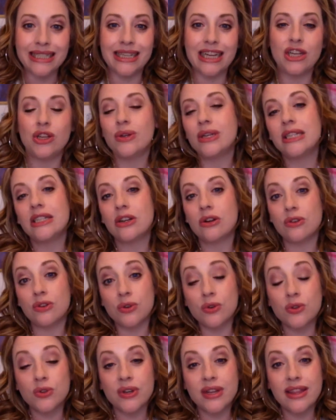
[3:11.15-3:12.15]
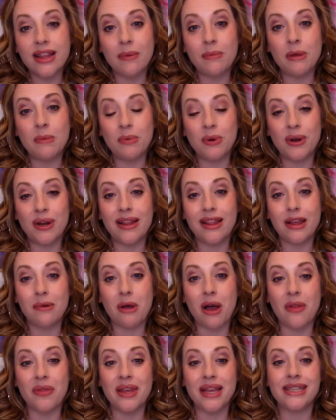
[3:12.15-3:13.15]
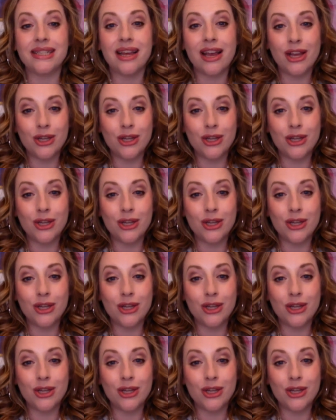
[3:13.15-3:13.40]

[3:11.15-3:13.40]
and you can start nurturing them and putting them on these